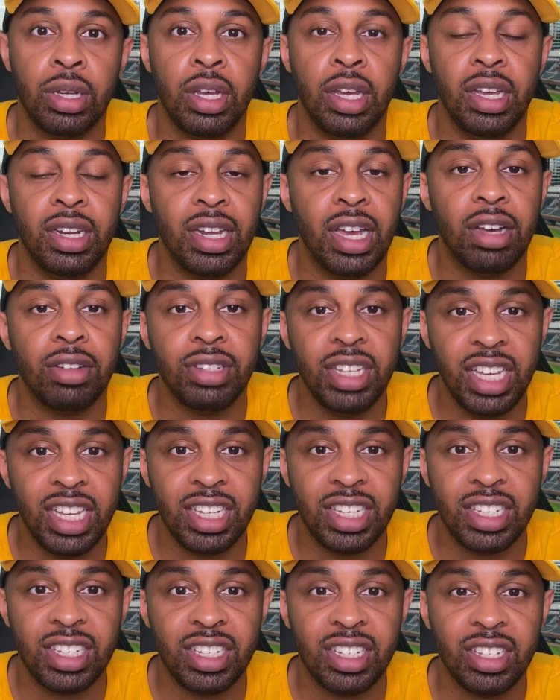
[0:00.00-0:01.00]
And now
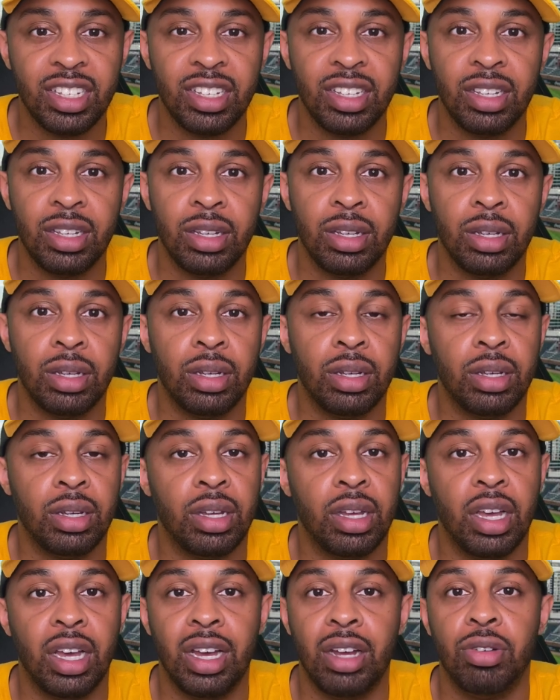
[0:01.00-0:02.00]
this.
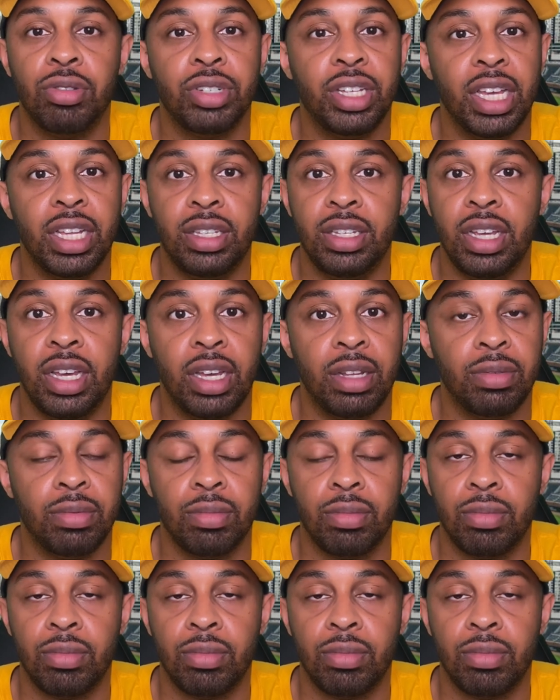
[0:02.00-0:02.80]
I don't get that.